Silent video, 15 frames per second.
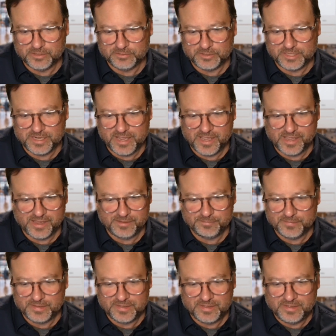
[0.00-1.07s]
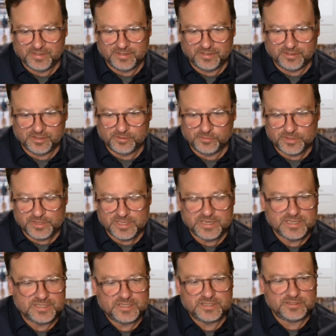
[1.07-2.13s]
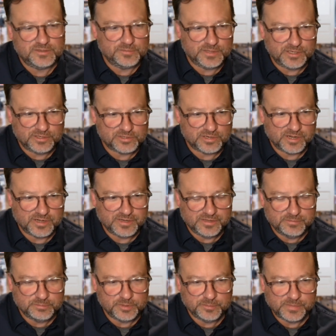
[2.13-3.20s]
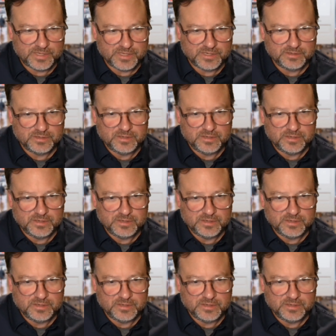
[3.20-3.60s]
today with any system that you're trying to implement.